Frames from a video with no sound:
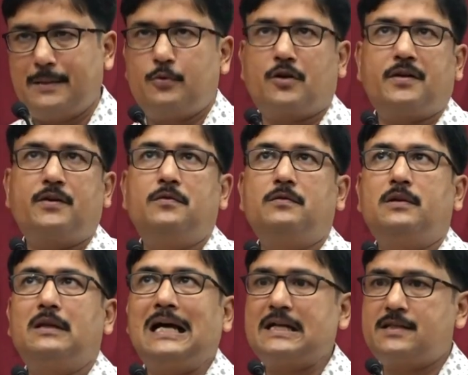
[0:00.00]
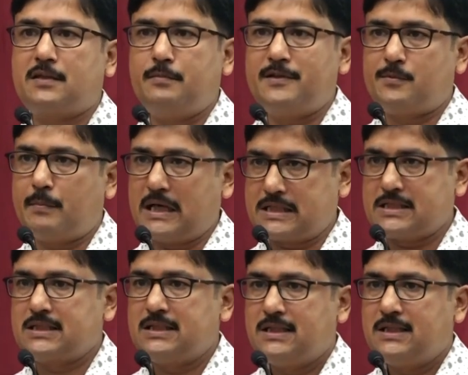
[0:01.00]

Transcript: I'm talking you the larger mismatch.